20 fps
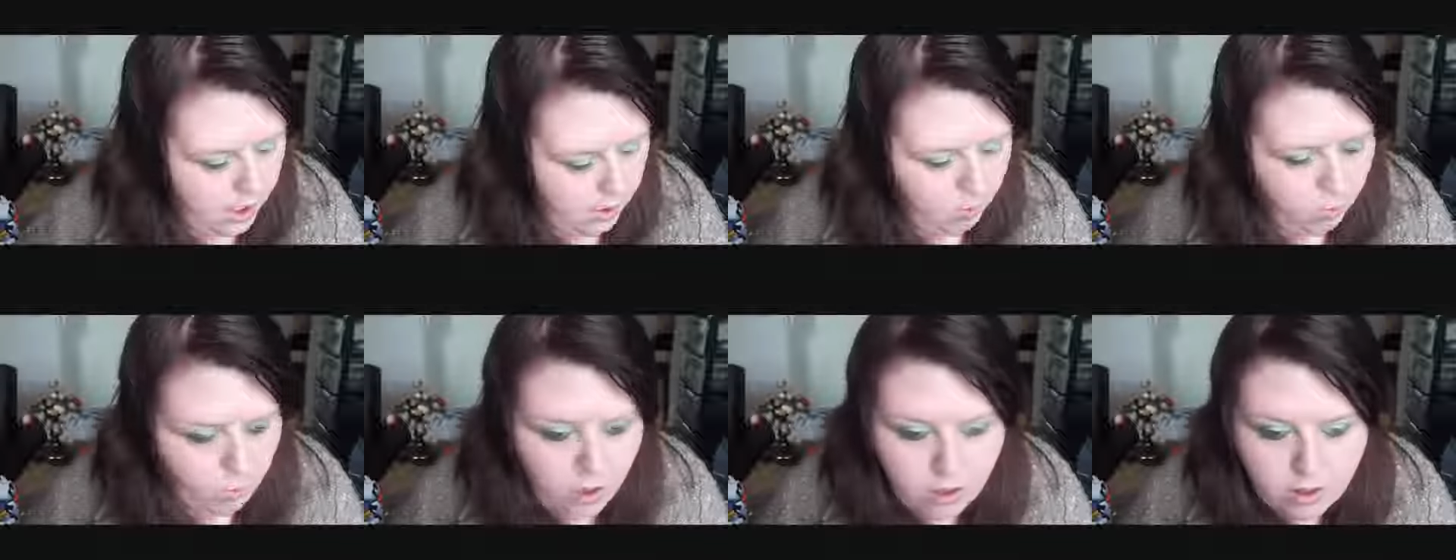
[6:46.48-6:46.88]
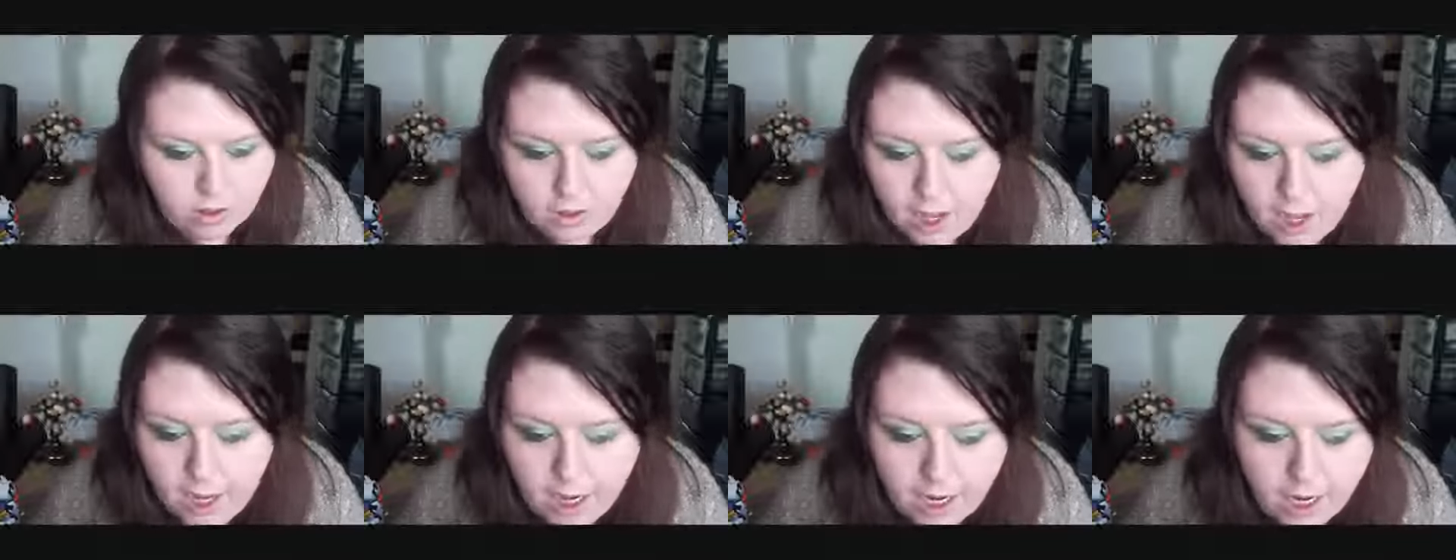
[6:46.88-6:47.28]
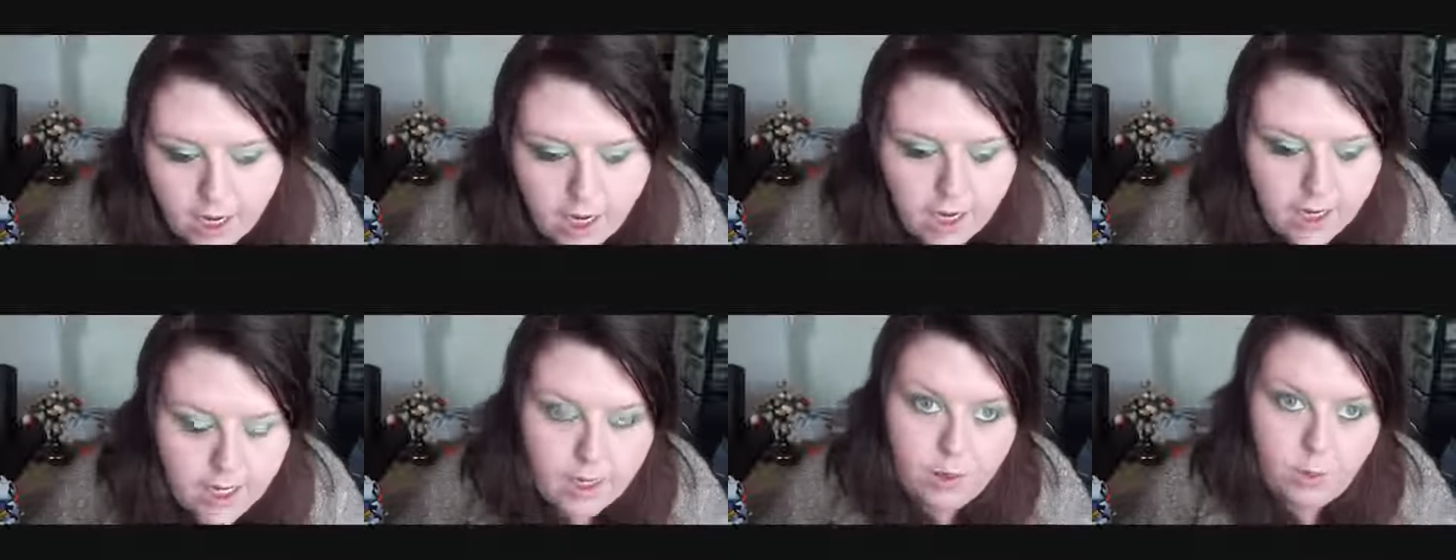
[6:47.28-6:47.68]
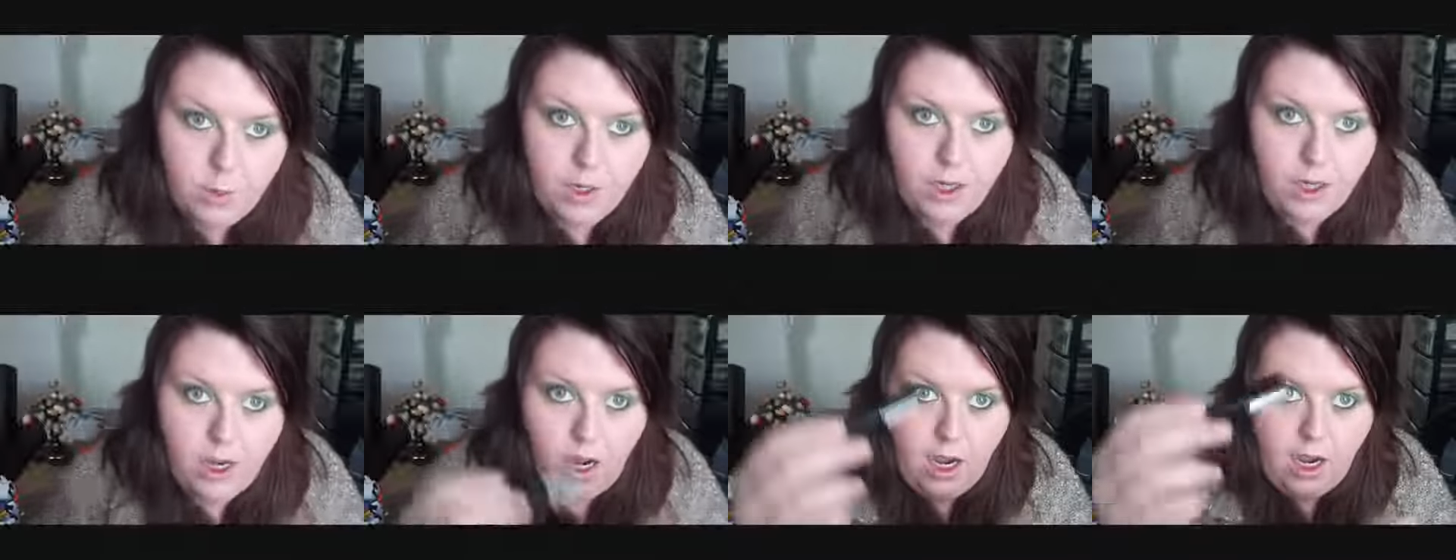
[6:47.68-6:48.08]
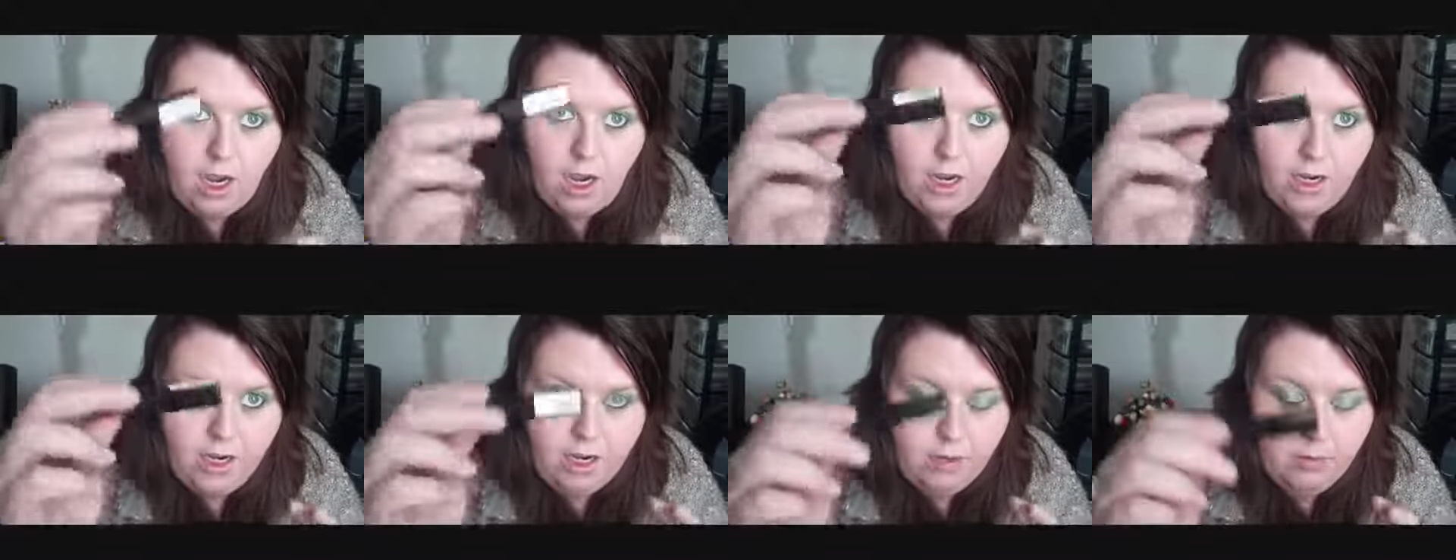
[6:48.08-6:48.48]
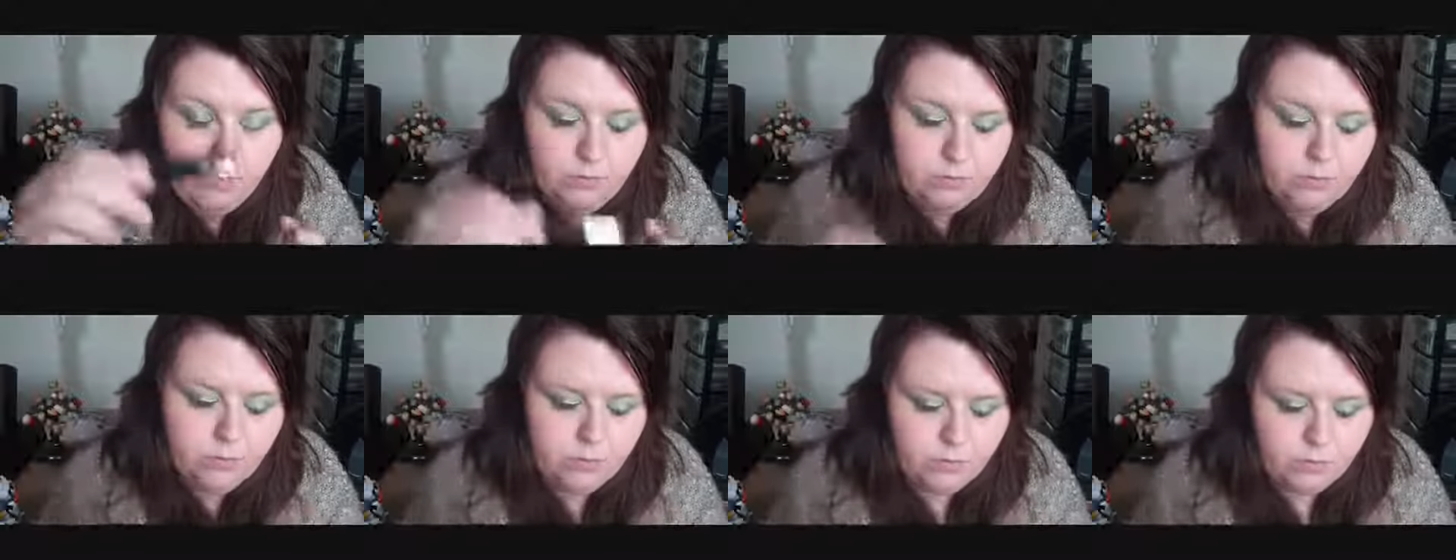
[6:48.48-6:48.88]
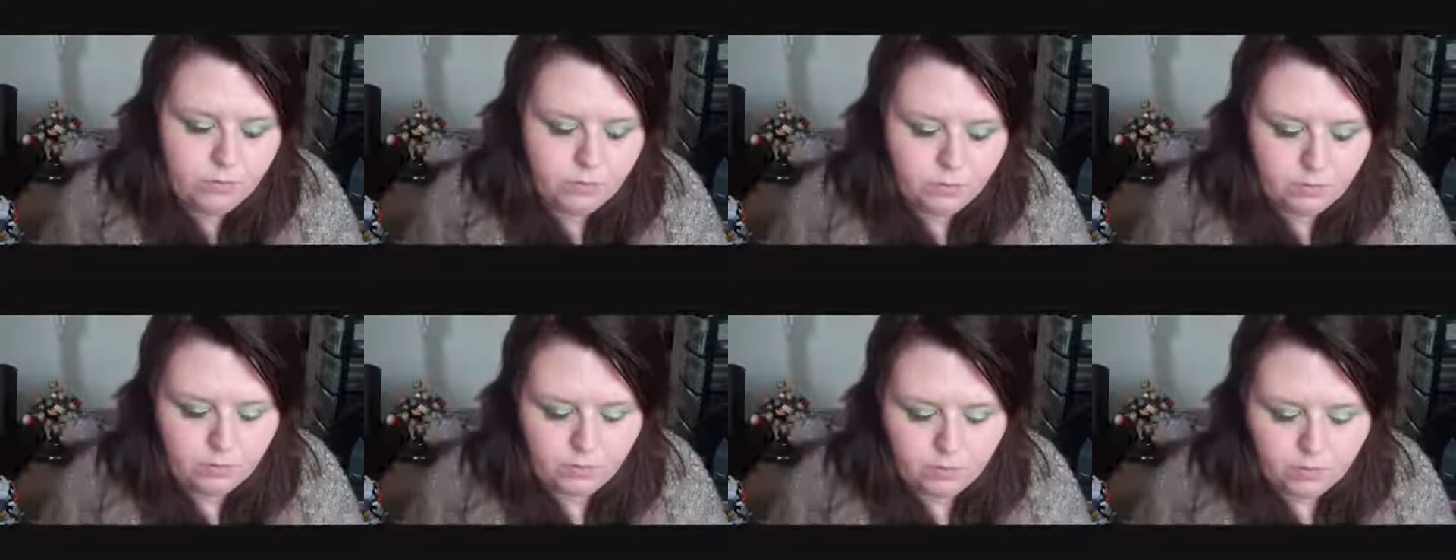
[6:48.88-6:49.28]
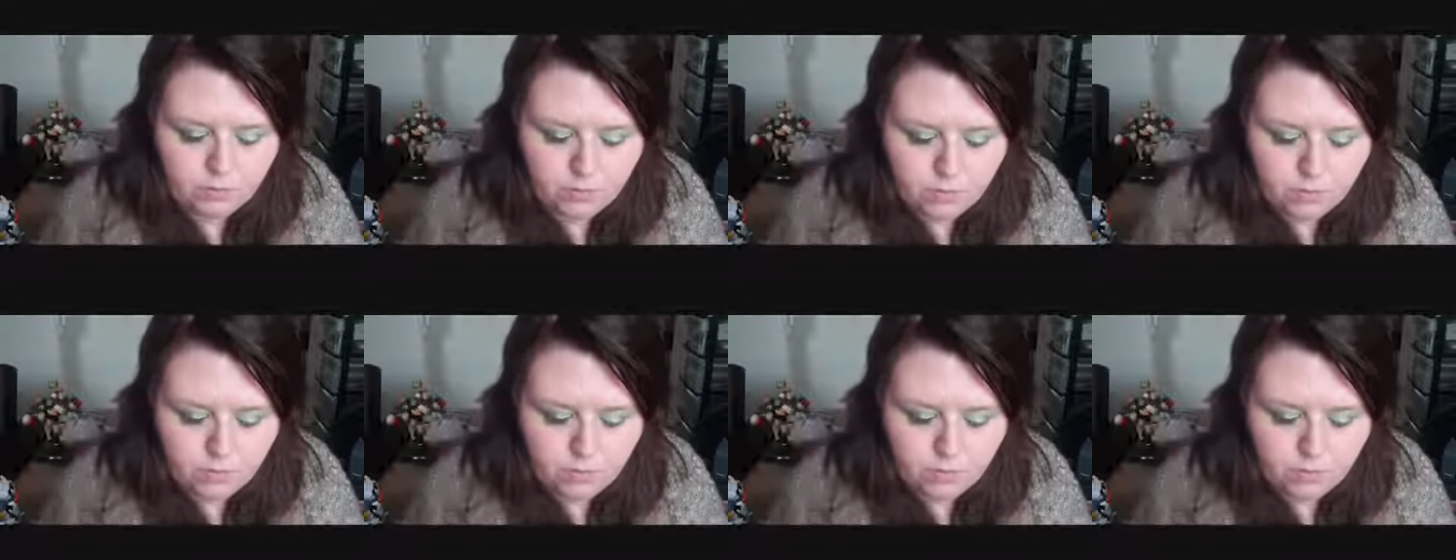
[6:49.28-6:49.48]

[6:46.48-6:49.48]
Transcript: So we're going in with a liquid eyeliner,